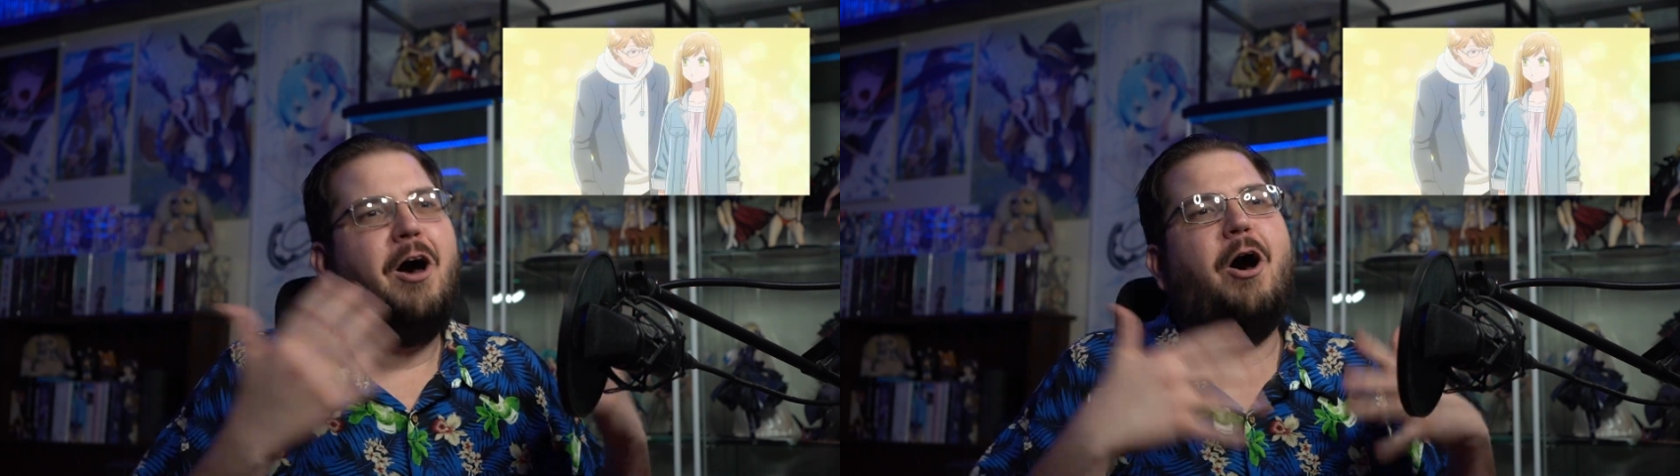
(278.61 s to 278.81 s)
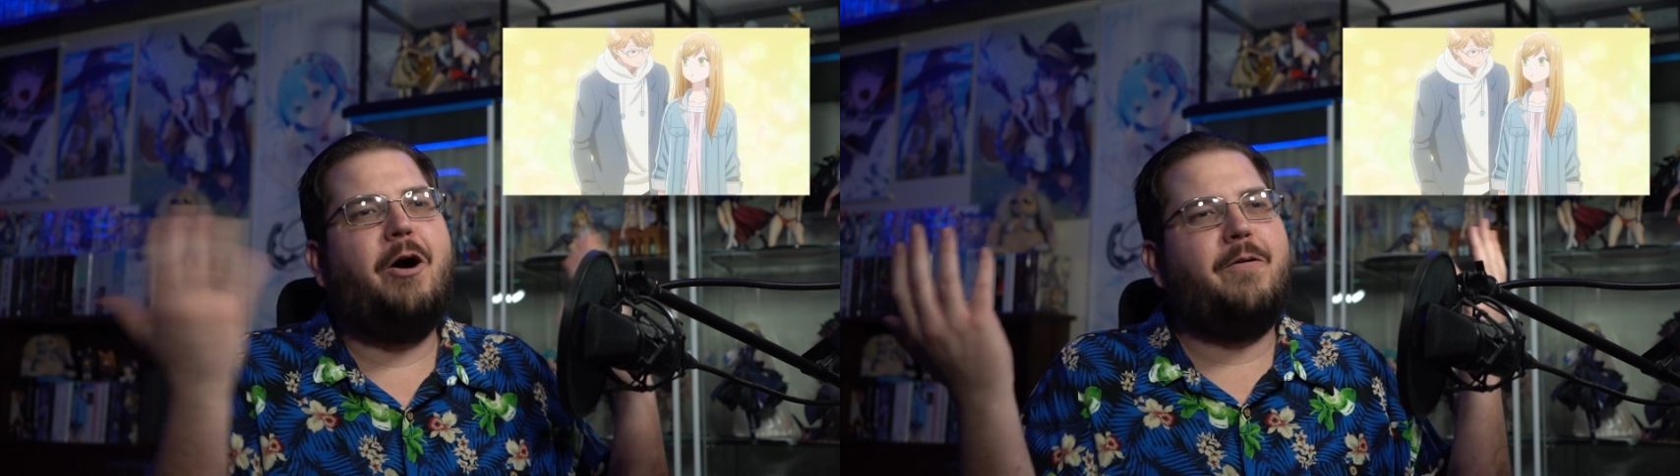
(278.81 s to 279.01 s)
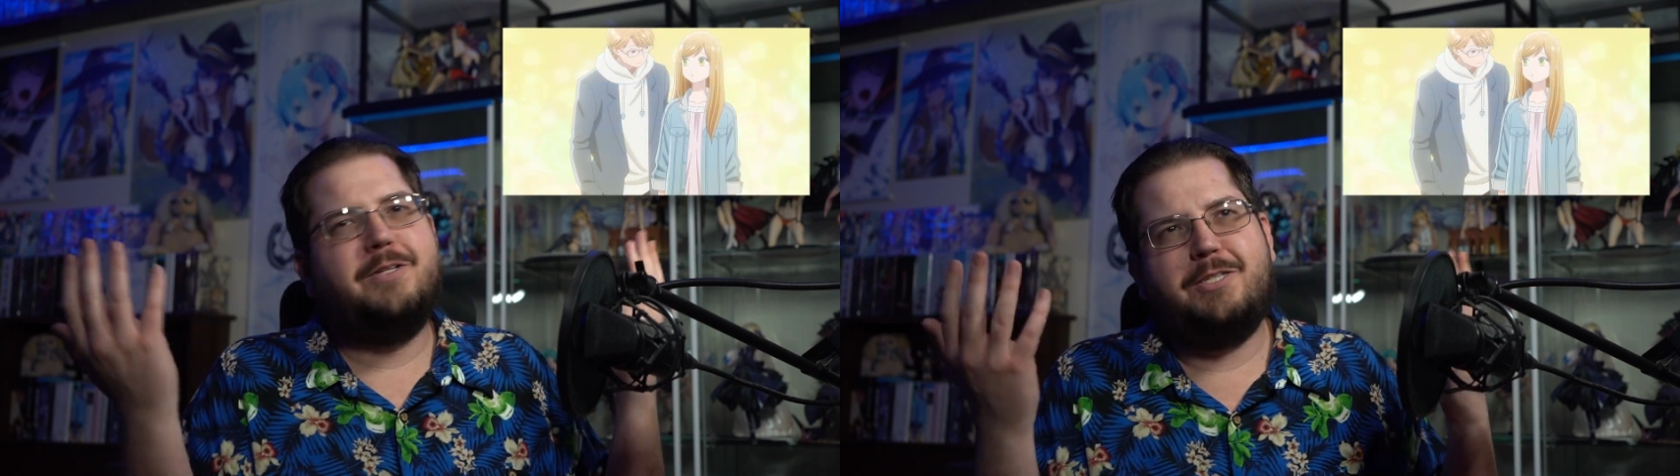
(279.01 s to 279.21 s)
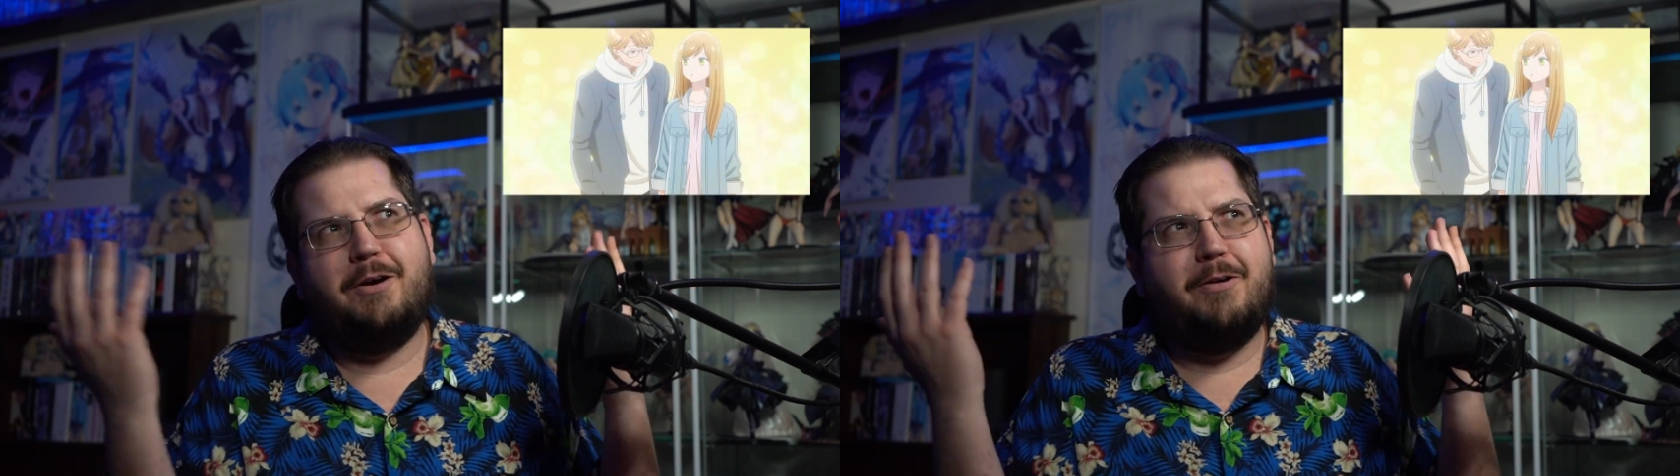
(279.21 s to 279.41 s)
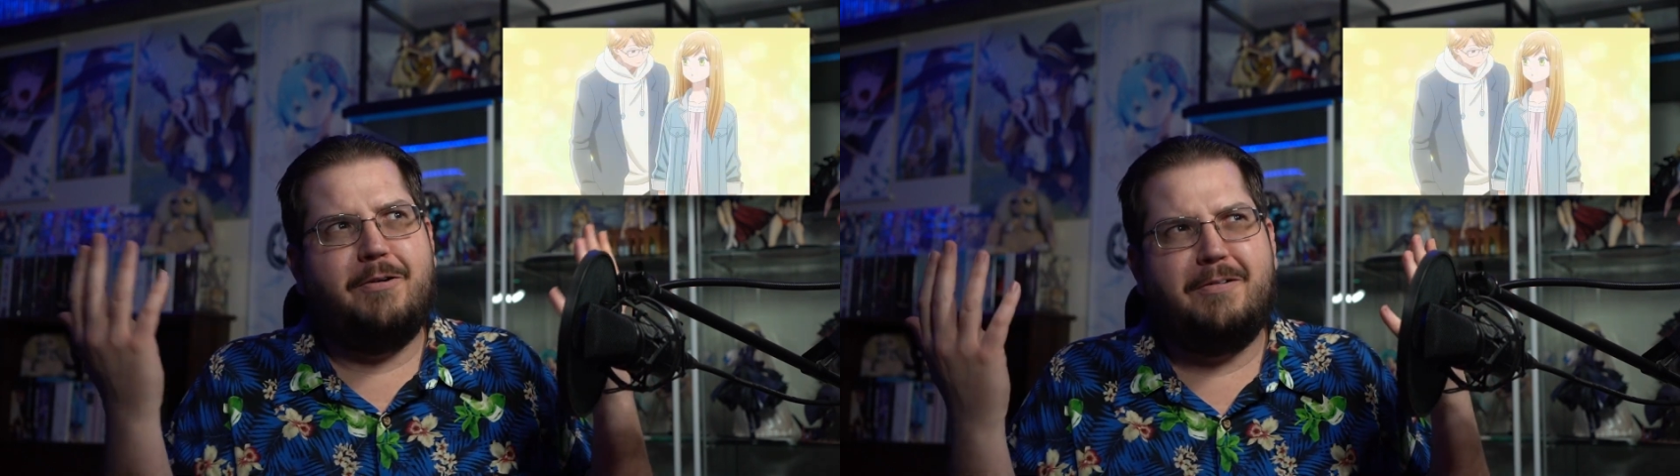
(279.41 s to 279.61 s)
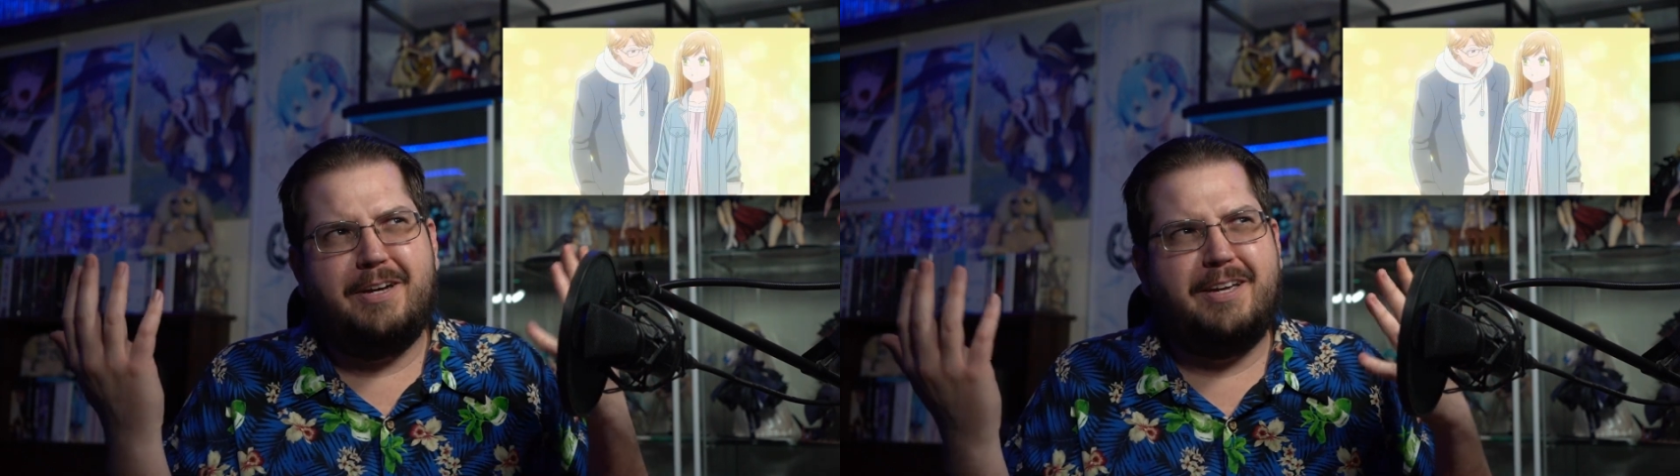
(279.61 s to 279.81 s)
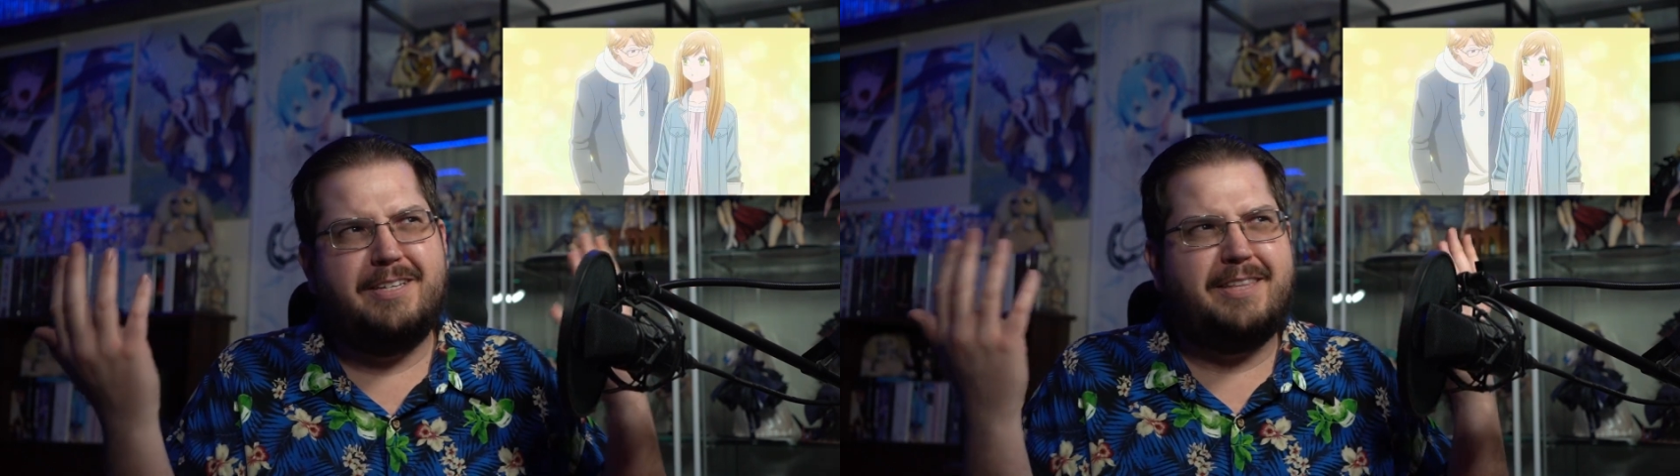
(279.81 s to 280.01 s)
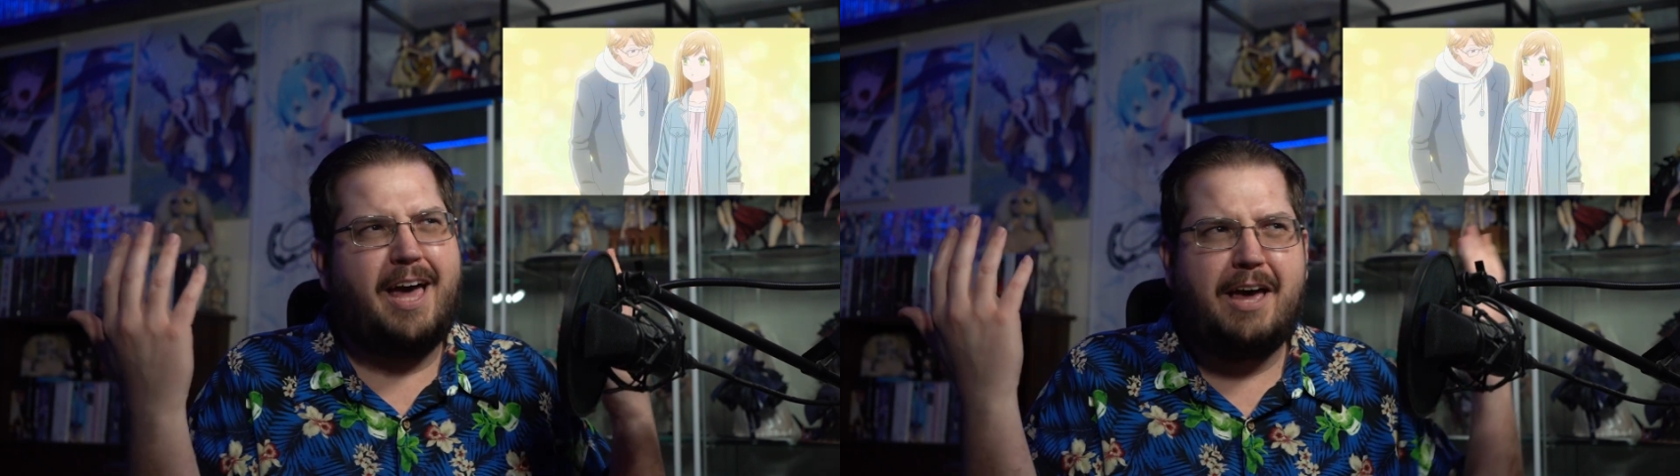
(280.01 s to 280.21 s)
oh, so
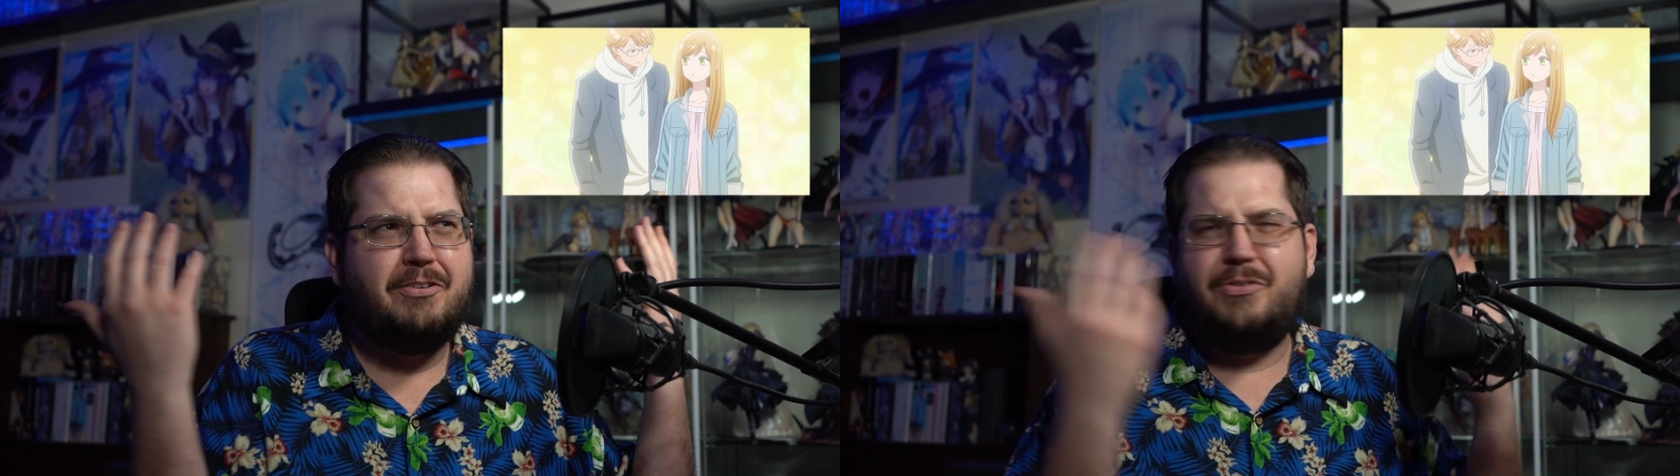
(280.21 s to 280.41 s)
is that